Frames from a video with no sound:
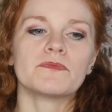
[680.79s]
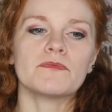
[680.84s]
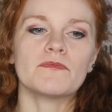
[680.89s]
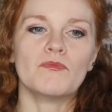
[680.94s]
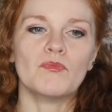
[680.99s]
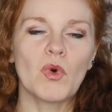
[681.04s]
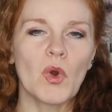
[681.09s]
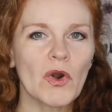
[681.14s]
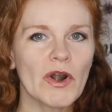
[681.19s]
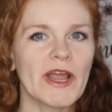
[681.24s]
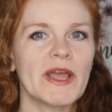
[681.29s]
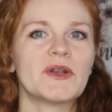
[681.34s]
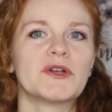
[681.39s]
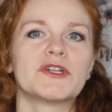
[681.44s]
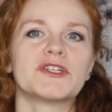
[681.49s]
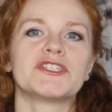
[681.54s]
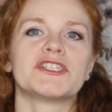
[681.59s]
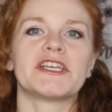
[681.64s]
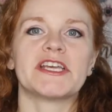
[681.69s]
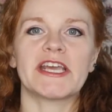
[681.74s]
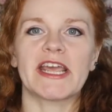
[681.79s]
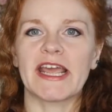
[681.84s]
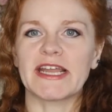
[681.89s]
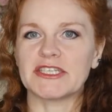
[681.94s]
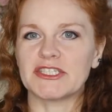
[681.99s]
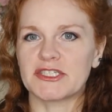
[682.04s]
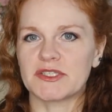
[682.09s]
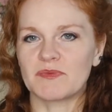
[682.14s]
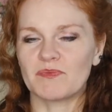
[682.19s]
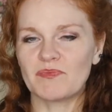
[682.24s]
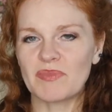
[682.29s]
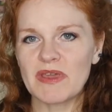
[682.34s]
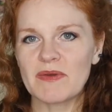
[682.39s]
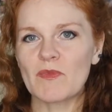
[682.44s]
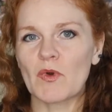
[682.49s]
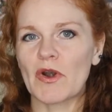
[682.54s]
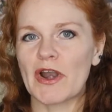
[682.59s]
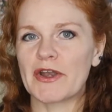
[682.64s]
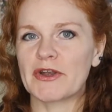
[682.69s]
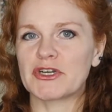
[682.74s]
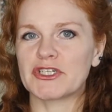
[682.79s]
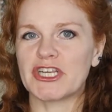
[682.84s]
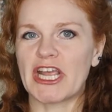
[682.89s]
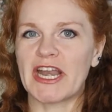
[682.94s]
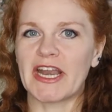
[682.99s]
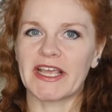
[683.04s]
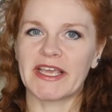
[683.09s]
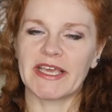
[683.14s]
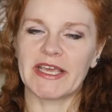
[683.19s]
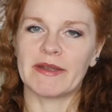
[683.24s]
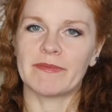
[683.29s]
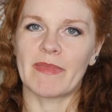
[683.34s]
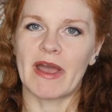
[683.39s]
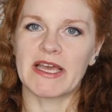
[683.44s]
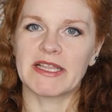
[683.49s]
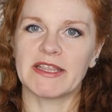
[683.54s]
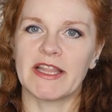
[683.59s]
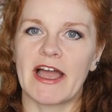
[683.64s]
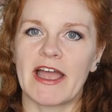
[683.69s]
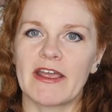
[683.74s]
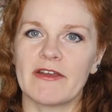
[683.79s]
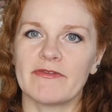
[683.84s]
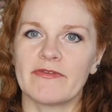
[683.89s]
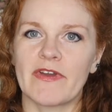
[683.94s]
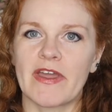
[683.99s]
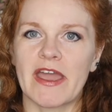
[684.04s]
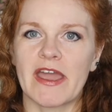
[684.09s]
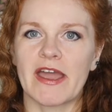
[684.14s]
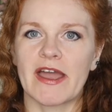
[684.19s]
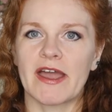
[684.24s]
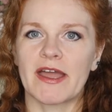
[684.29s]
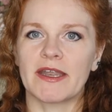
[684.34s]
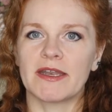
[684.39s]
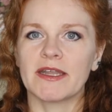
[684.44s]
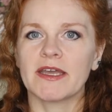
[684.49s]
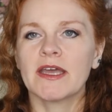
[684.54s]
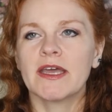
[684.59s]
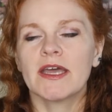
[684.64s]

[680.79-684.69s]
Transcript: more energy and just be more energetic in my life. And